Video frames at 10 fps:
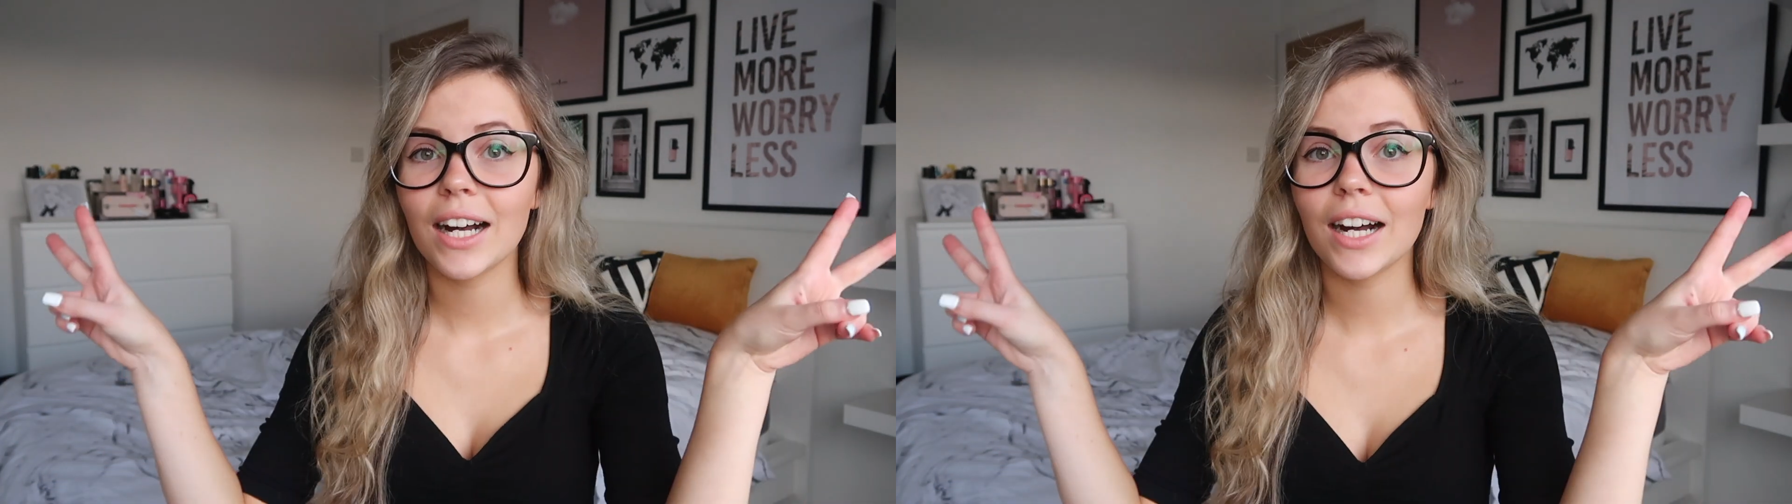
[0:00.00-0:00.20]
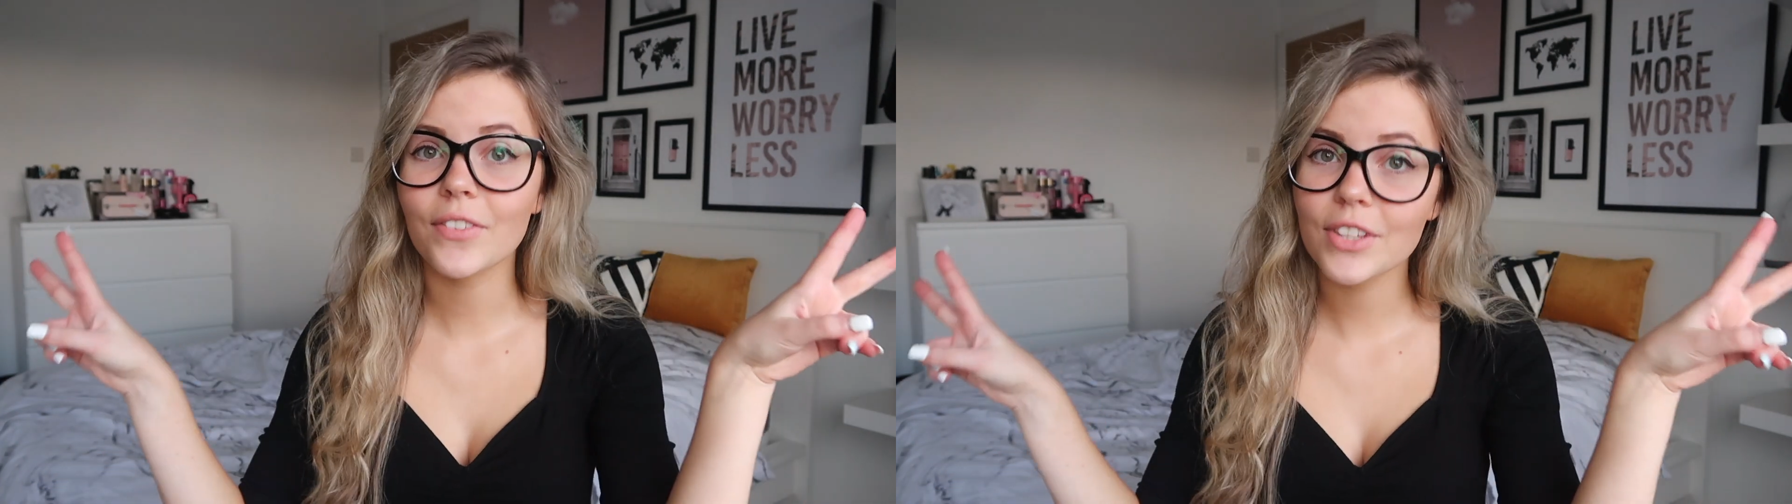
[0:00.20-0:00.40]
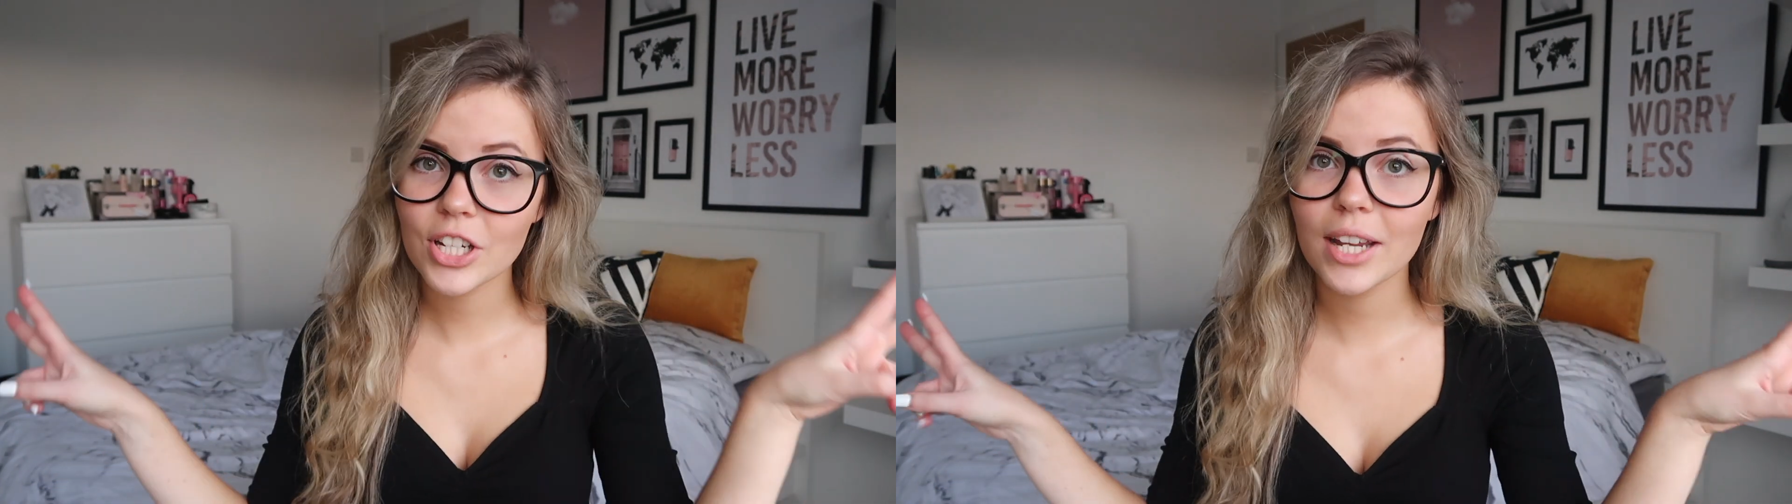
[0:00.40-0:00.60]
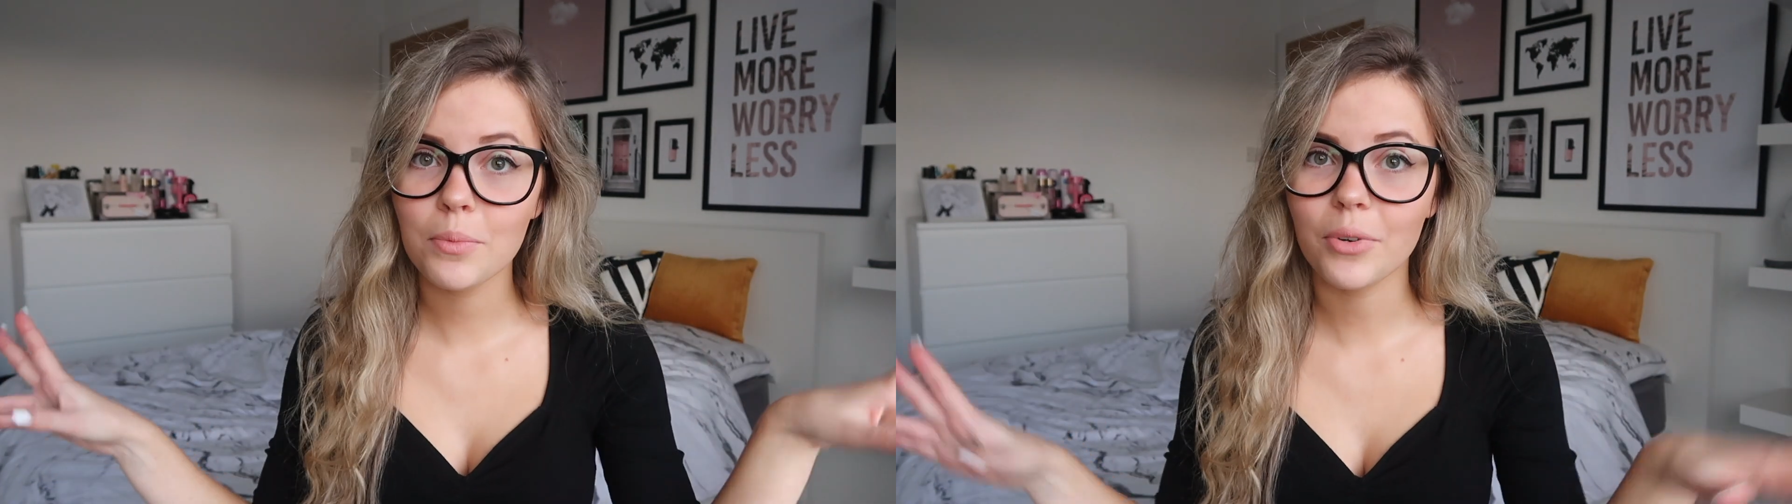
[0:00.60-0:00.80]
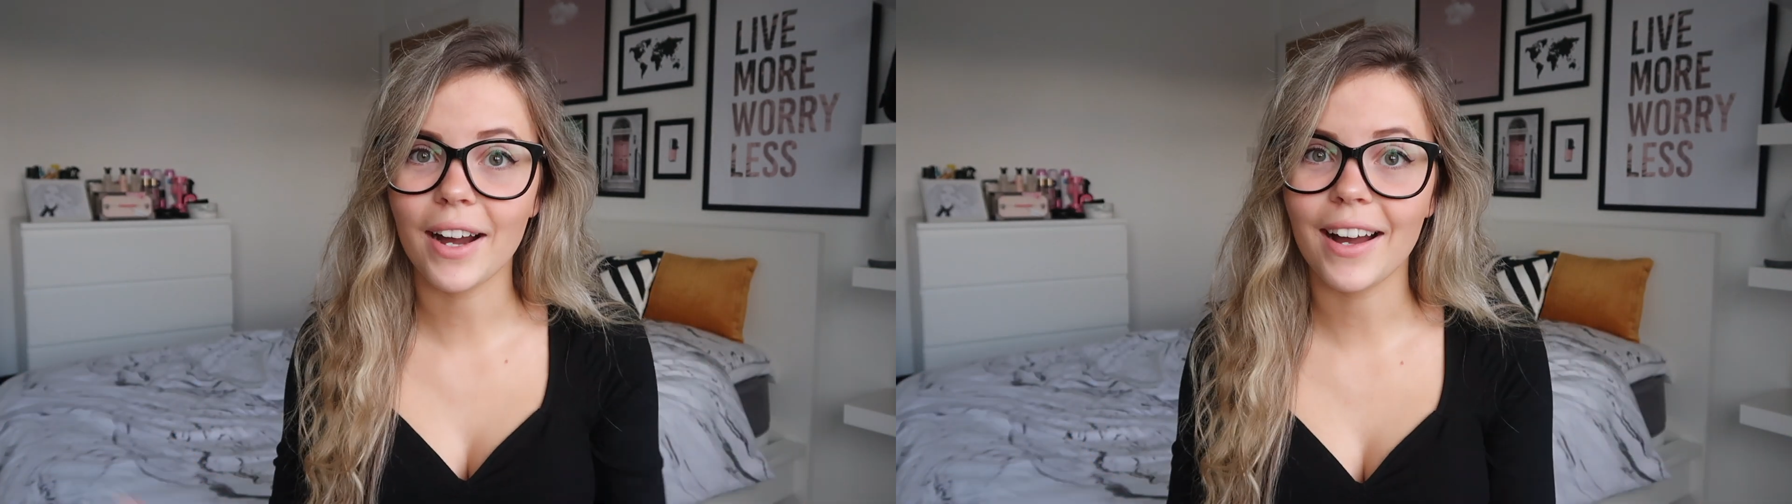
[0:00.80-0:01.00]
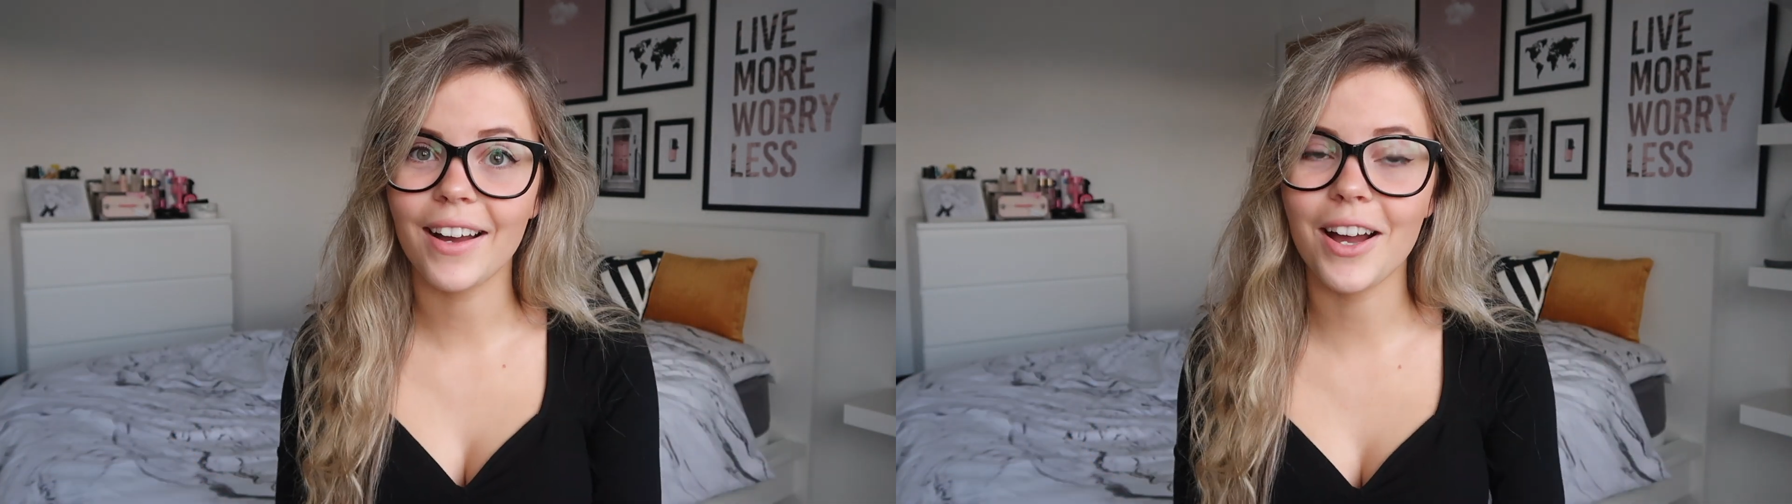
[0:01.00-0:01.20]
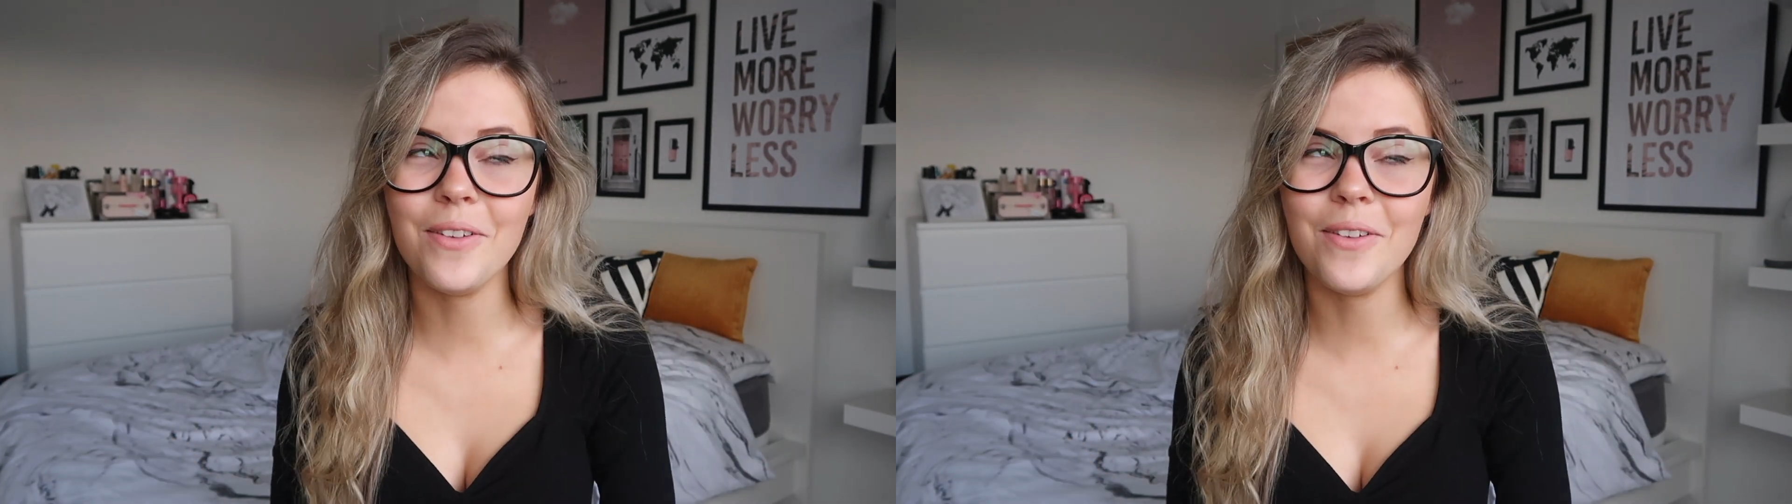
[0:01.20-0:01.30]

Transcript: of the shapewear.